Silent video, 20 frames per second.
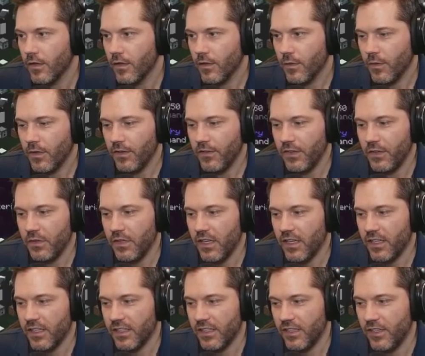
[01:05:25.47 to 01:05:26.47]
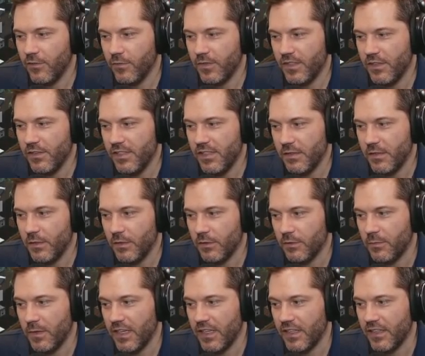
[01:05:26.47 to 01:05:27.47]
What have you Hopefully done? You you seem to have
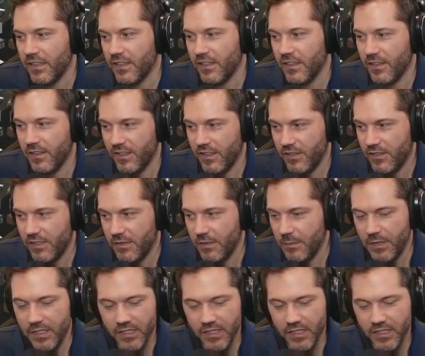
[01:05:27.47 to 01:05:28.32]
been you seem to be